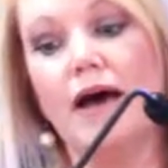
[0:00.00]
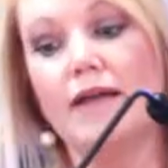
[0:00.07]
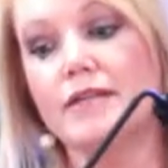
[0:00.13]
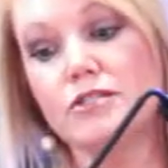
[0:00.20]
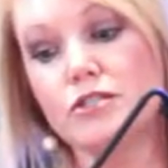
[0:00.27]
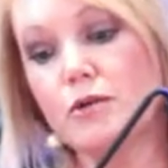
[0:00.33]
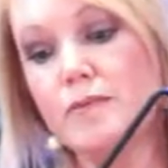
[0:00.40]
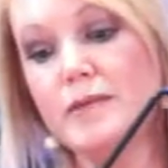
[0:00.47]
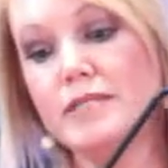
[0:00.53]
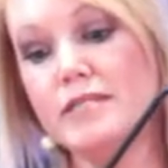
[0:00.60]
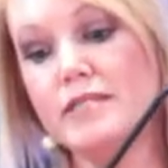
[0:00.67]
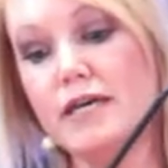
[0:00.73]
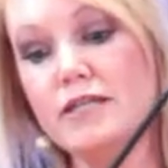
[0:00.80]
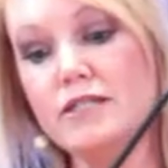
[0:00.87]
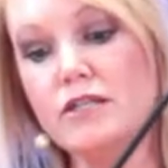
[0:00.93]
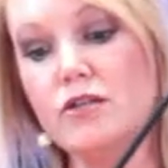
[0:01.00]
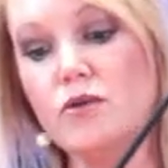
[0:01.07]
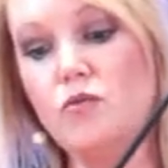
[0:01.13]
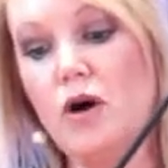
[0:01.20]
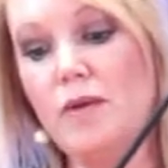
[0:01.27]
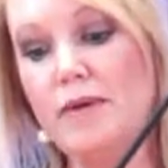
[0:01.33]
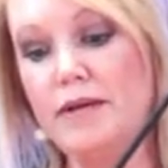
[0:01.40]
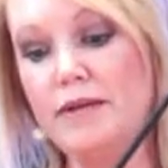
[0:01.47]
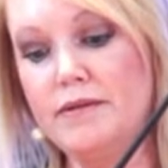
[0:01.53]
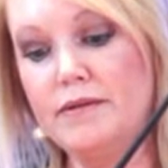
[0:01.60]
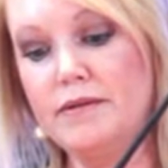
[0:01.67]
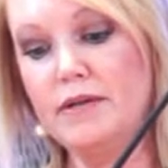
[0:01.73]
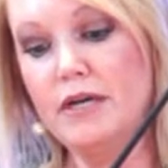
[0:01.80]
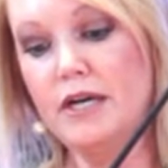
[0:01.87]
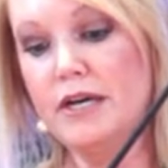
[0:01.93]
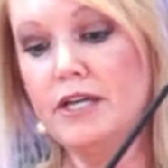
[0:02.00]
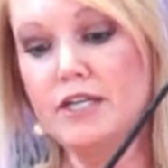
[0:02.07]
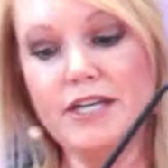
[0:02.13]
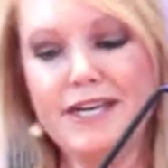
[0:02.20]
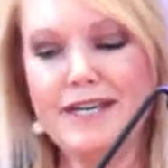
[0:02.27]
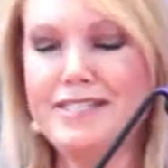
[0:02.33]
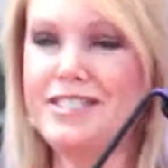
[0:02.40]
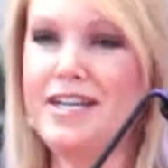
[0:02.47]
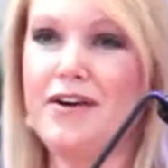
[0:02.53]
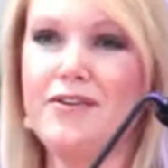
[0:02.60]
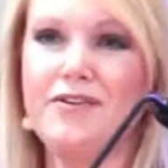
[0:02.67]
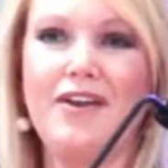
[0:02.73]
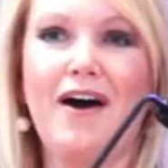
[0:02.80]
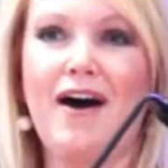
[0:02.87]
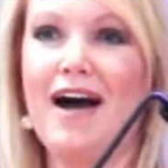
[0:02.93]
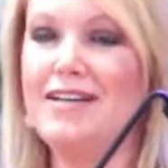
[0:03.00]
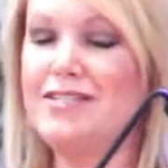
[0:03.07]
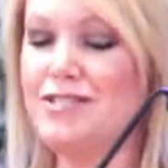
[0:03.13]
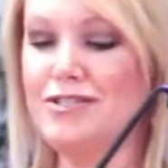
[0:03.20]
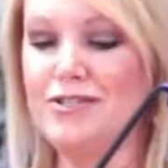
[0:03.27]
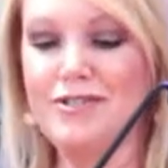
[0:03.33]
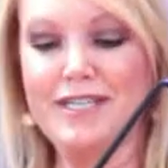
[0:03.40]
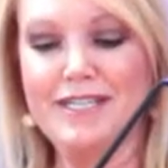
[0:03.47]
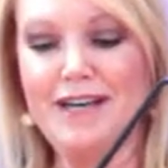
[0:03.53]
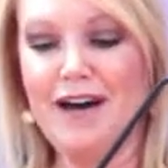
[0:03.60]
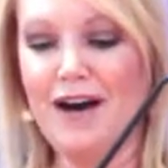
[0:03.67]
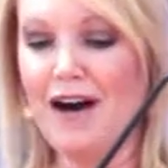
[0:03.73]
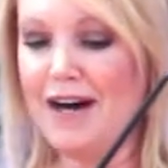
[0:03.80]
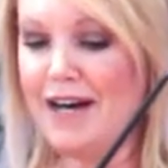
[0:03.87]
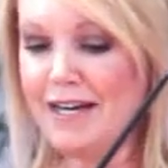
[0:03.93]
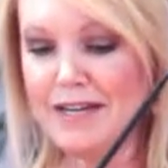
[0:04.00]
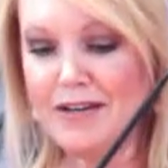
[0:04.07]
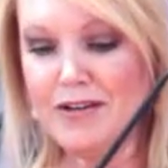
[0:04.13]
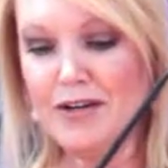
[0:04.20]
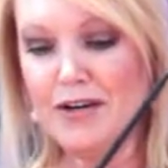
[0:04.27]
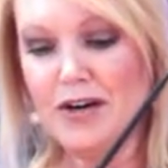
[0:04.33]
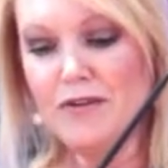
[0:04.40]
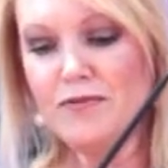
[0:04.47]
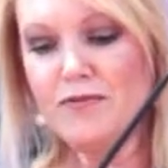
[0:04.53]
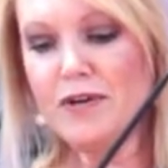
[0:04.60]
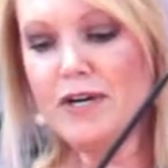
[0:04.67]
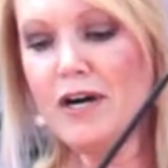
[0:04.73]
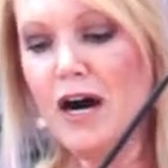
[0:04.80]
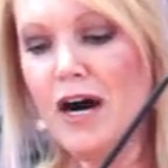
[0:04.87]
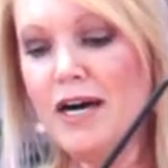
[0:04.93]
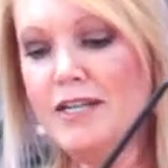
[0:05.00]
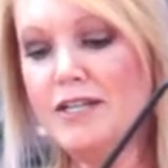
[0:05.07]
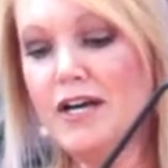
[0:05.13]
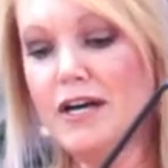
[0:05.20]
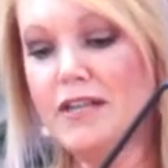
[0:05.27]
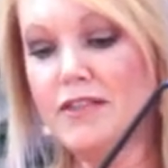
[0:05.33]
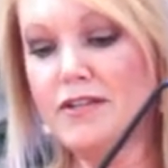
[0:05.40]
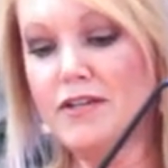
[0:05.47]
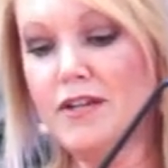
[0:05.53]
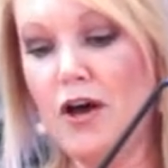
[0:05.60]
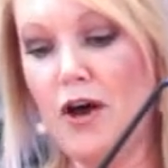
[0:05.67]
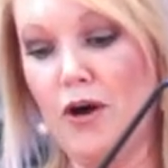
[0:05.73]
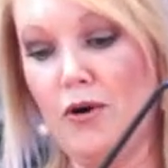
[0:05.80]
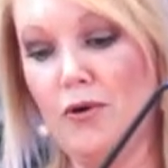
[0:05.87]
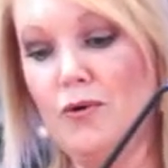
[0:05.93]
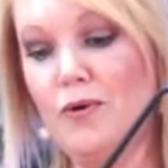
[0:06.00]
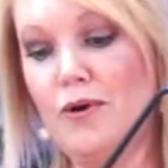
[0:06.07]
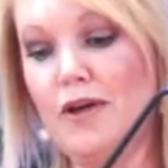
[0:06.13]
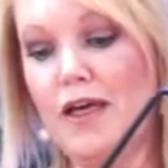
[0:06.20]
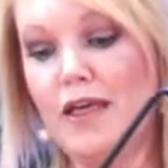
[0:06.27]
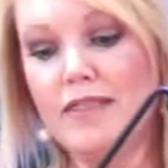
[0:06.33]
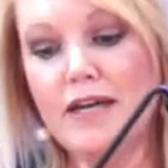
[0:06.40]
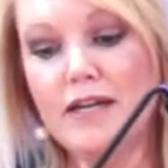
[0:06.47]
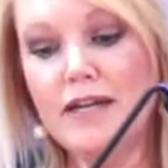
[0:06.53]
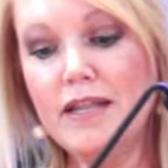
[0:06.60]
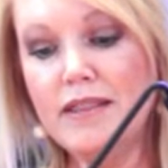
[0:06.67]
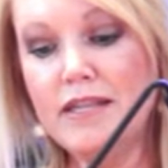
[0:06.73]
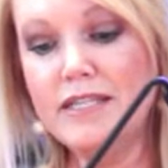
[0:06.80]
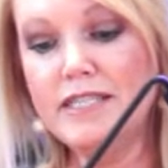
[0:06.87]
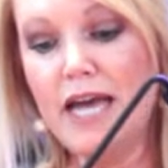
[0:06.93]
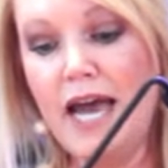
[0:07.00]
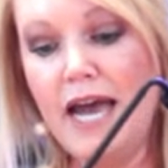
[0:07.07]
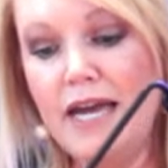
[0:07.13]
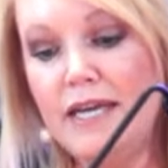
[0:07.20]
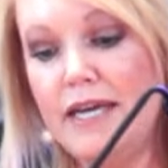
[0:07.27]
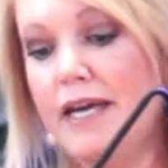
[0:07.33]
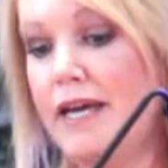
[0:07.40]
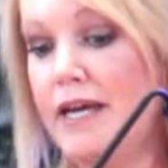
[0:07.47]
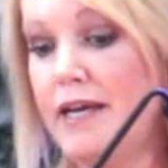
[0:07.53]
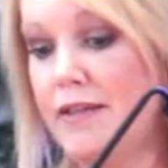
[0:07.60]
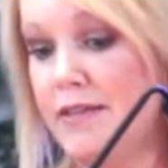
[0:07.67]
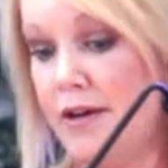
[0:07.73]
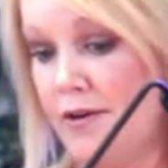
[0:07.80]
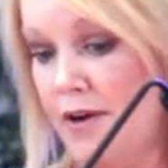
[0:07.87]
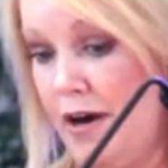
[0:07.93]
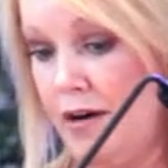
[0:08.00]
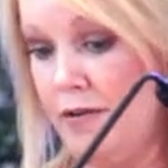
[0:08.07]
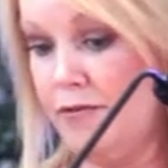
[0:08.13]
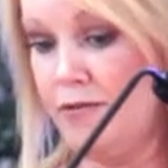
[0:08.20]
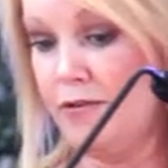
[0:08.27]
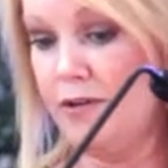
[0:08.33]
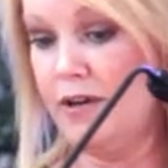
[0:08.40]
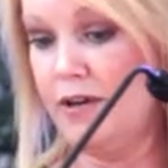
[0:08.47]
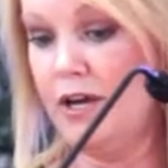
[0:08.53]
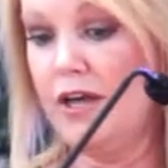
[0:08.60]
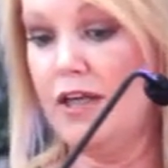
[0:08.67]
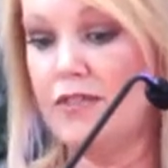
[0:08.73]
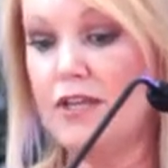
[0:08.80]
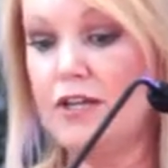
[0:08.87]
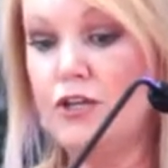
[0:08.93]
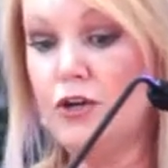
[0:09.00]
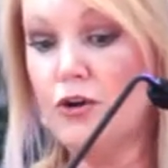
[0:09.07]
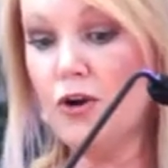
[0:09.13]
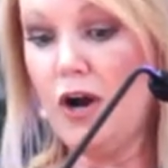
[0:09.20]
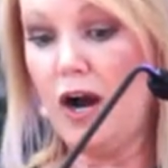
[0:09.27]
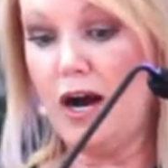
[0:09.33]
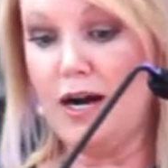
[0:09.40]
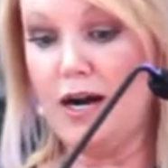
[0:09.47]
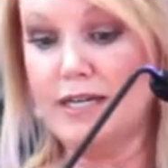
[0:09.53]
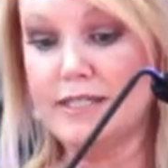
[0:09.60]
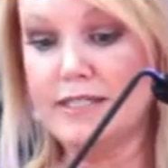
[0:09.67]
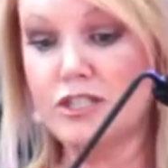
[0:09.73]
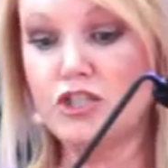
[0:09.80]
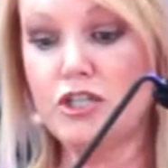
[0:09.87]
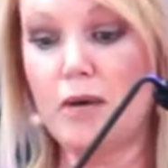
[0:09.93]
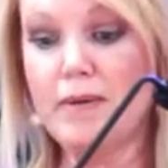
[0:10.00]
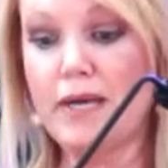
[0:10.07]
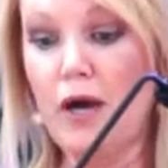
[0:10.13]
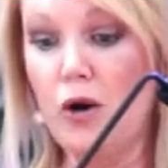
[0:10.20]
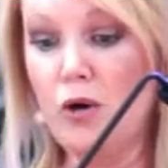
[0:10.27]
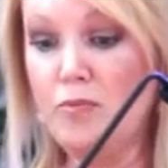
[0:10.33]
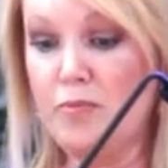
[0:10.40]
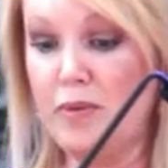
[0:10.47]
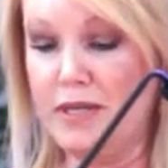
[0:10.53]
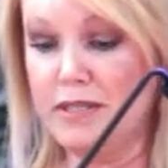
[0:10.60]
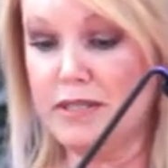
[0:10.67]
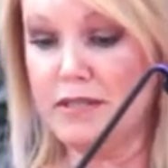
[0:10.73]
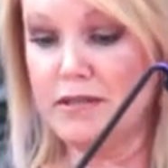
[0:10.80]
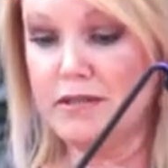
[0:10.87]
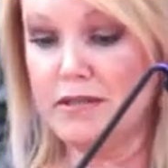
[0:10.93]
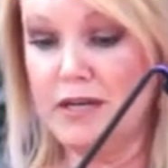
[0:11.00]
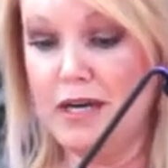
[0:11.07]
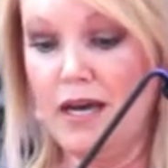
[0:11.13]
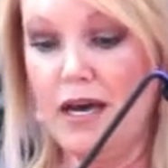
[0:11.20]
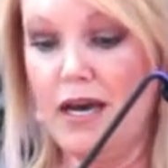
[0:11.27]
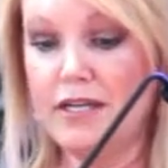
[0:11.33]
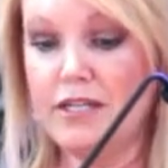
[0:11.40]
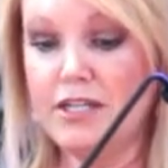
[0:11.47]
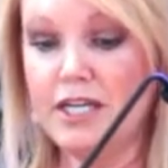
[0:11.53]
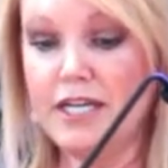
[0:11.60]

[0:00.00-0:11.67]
And the serpent said unto the woman, Ye shall not surely die, for God doth know that in the day ye eat thereof, then your eyes shall be opened, and